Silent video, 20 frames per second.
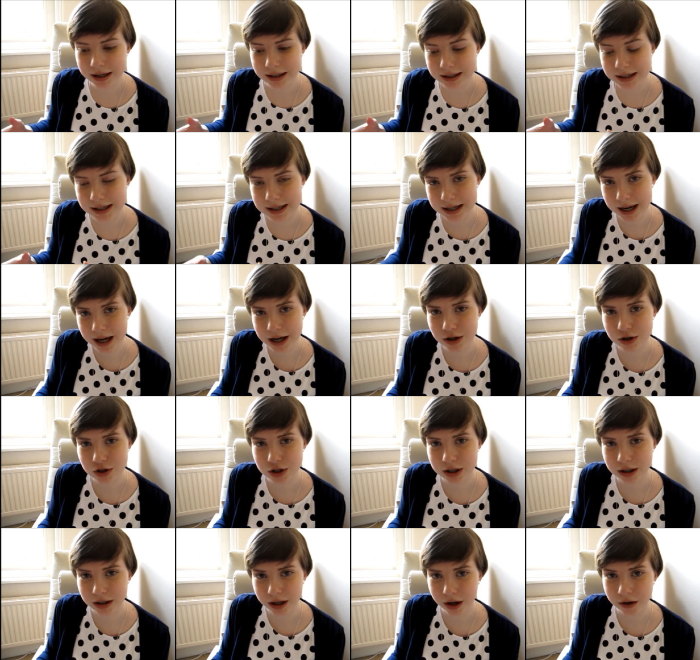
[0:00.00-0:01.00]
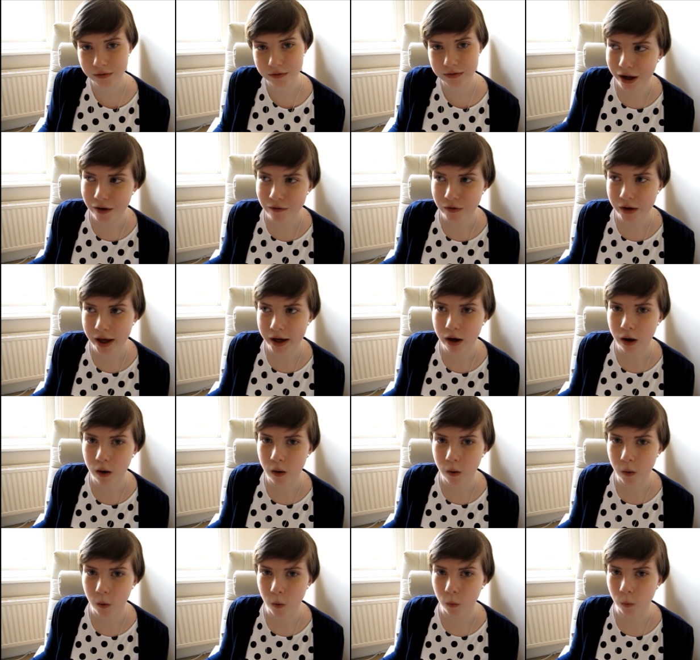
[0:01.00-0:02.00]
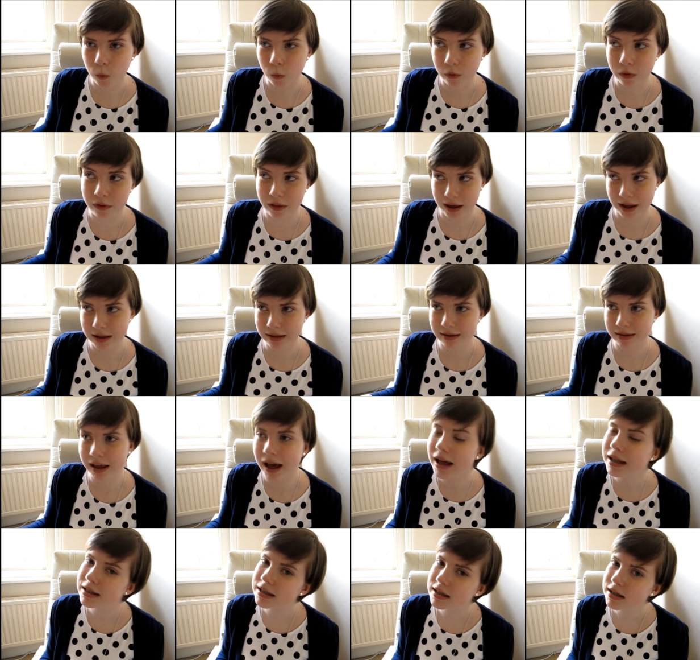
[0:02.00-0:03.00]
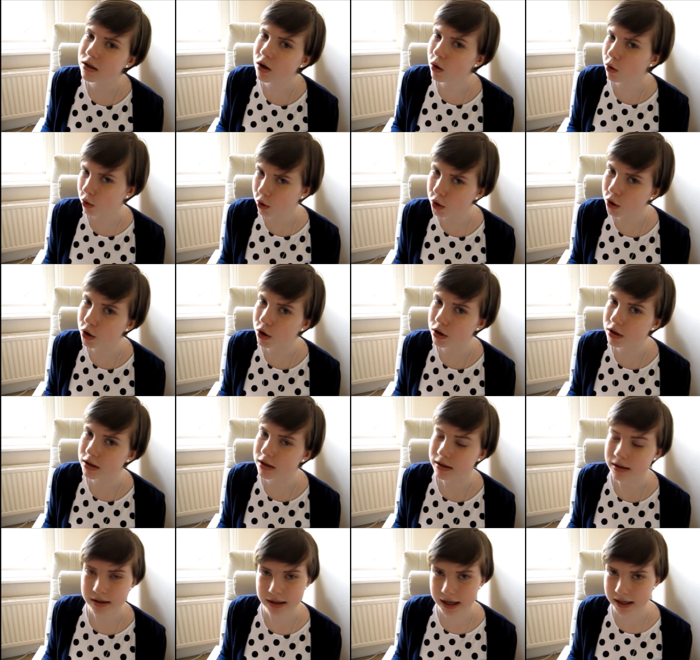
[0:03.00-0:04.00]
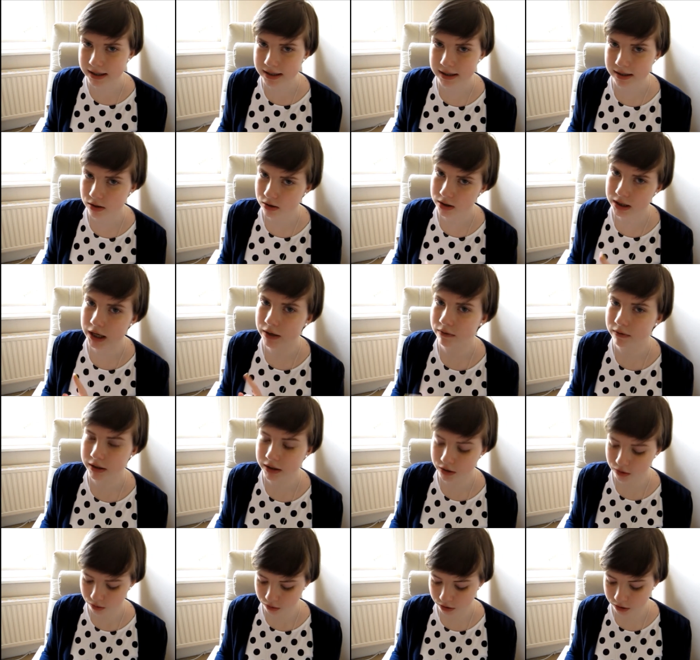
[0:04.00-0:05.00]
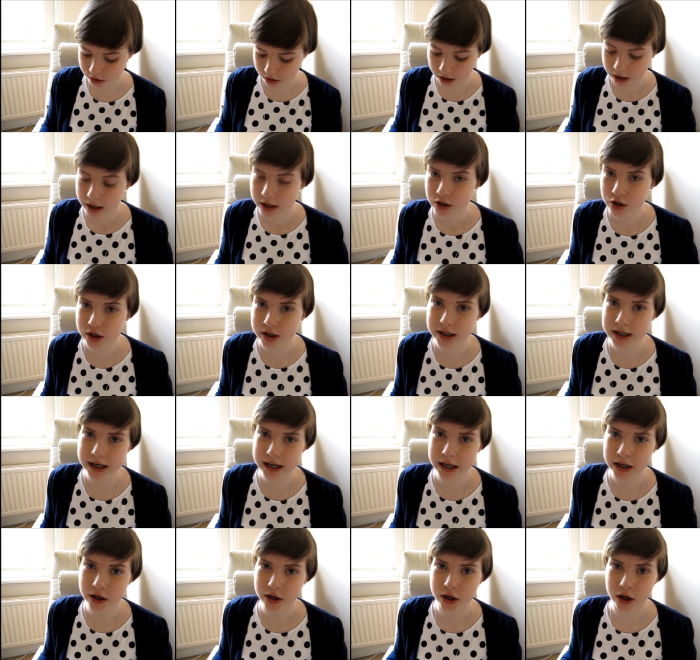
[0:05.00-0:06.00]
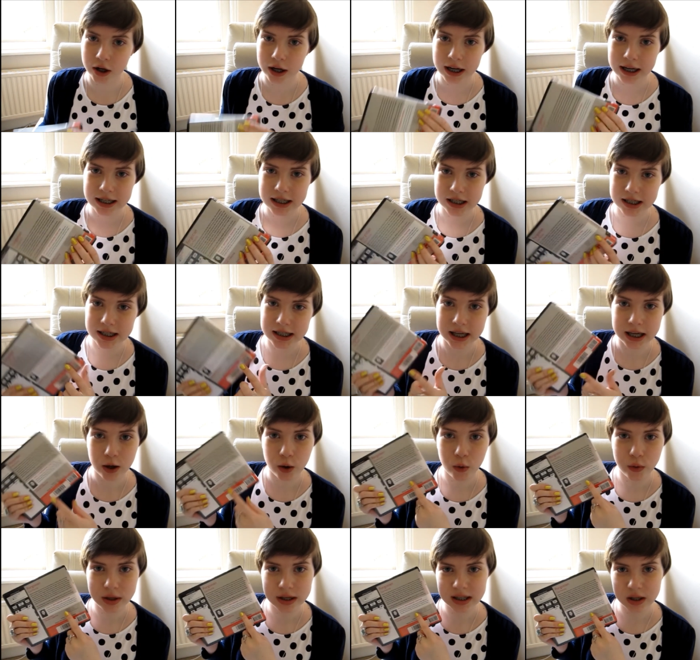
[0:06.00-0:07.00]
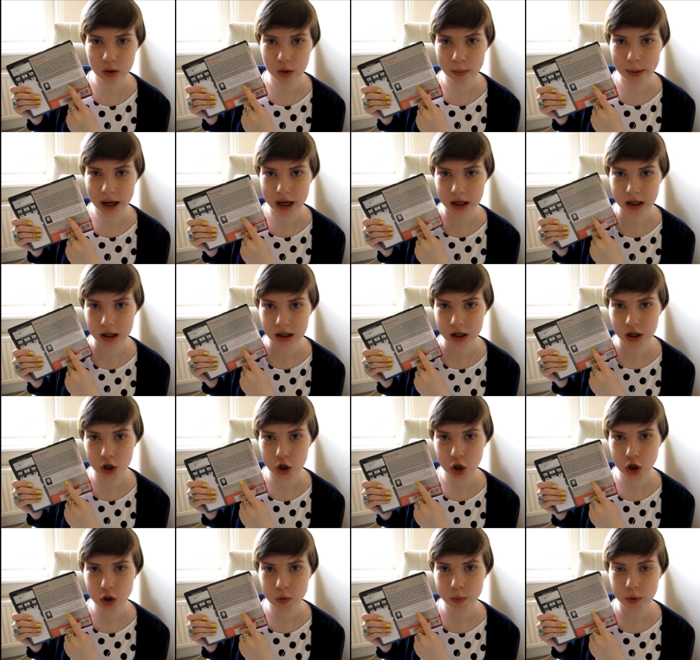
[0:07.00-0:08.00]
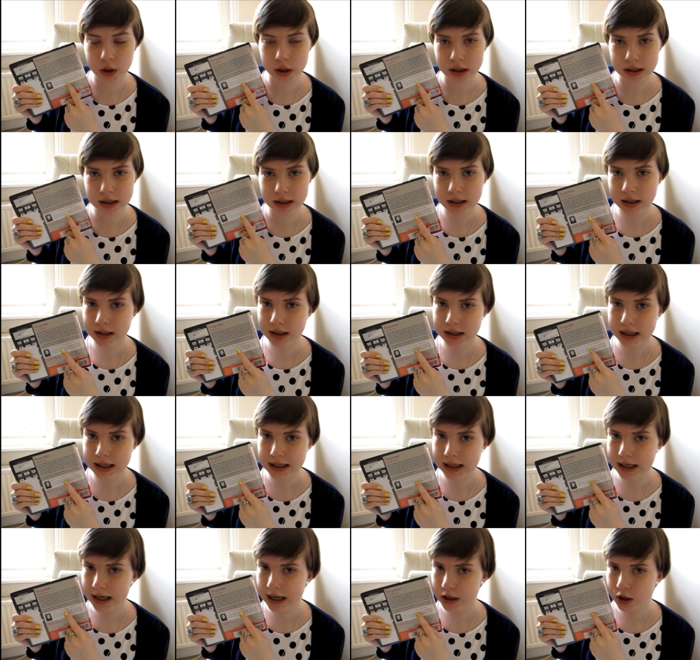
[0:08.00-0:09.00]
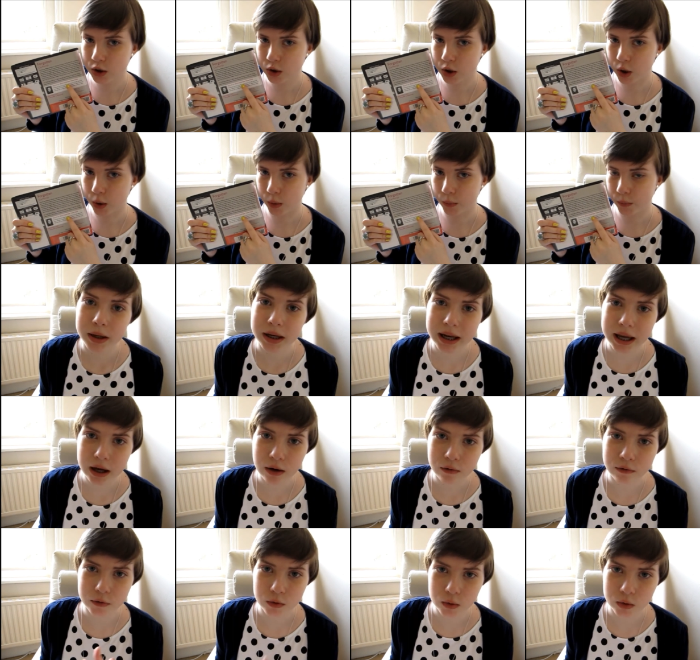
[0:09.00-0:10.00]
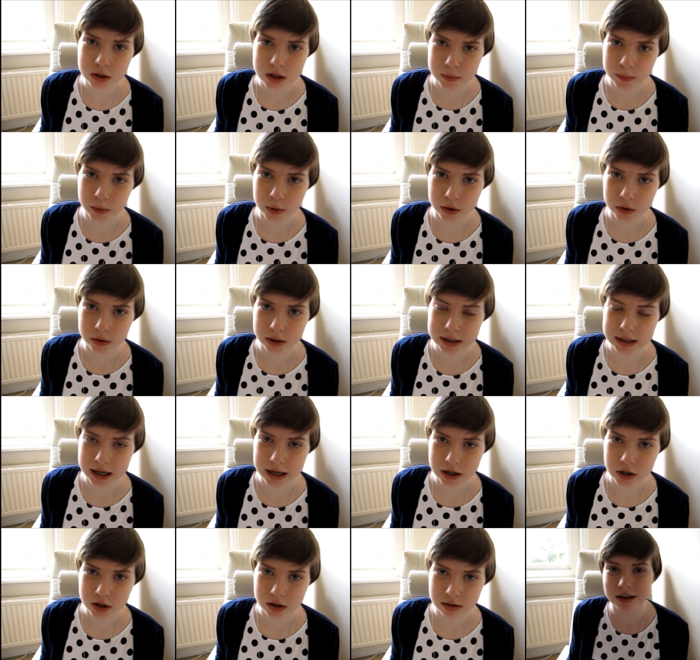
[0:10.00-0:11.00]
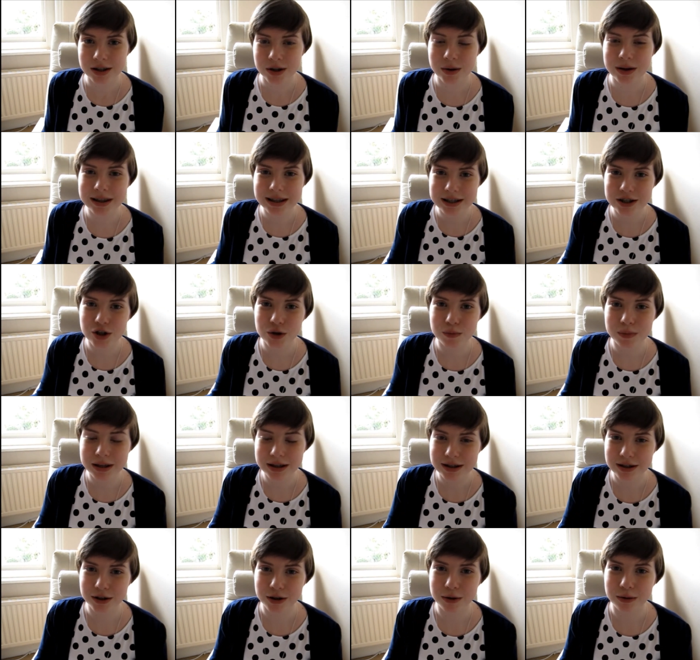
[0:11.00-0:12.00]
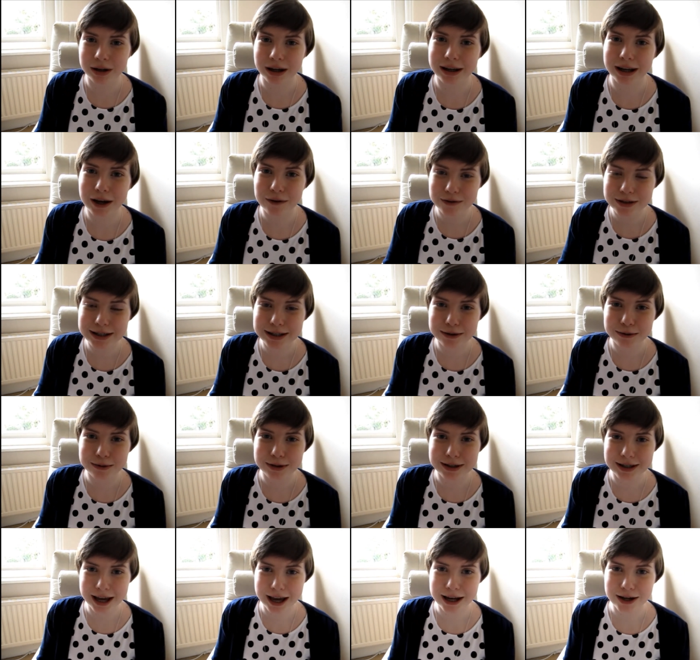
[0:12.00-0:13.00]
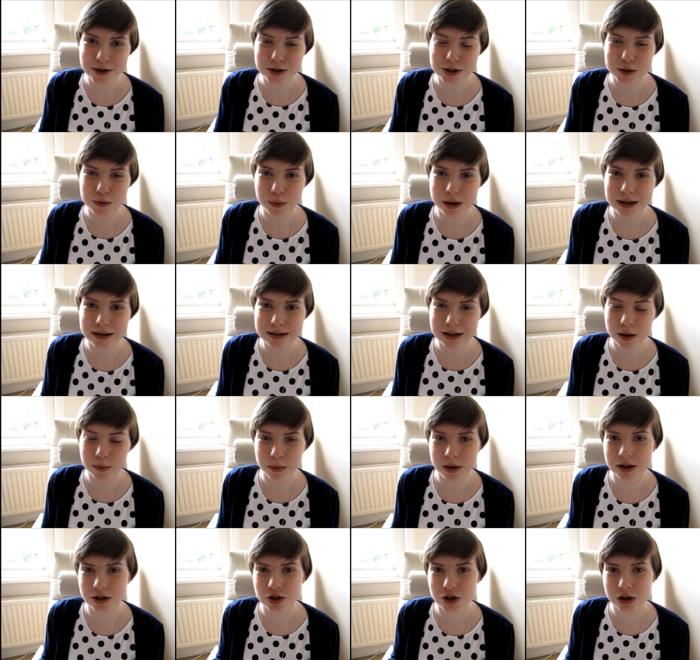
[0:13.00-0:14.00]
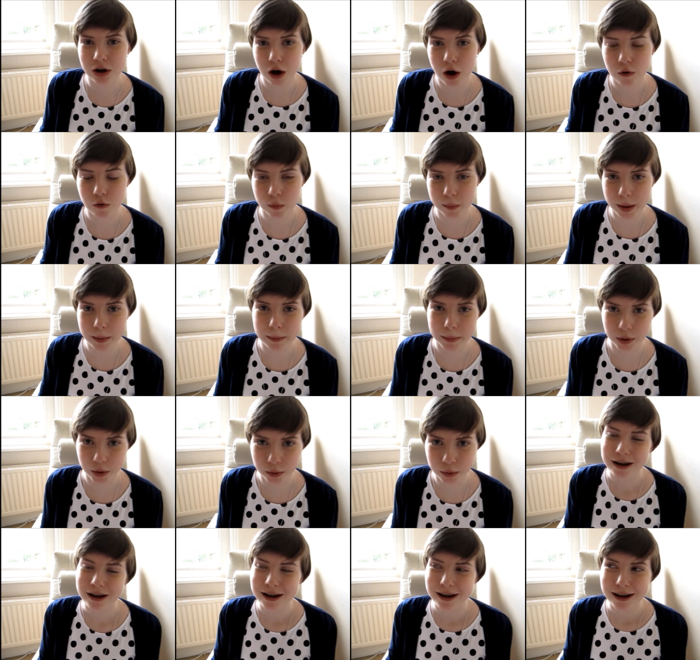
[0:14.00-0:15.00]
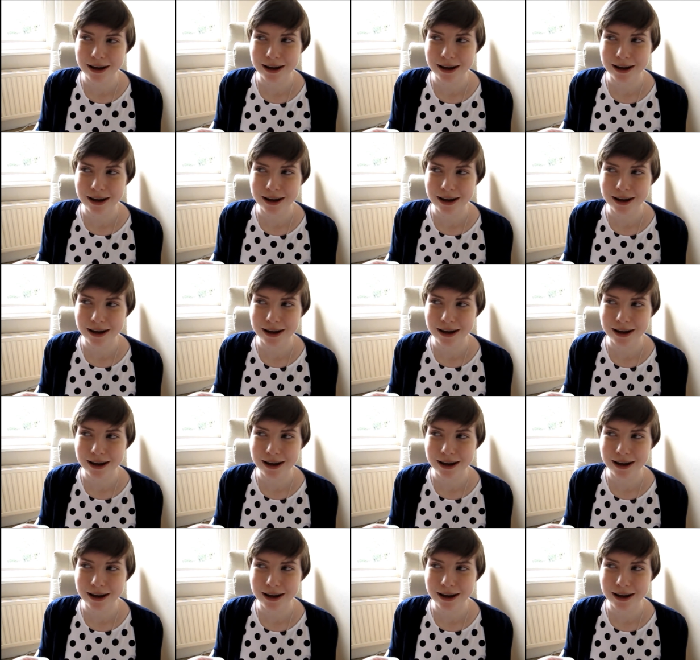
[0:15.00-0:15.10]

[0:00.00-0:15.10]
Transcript: today she loves. Kind of like, oh, that that's not good. That's definitely not good. Just to let you know, it does say on this on the back. No spoilers, just to let you know. But now for the spoilery section. So in this she meets Luke and every single day she wakes up and she can't remember Luke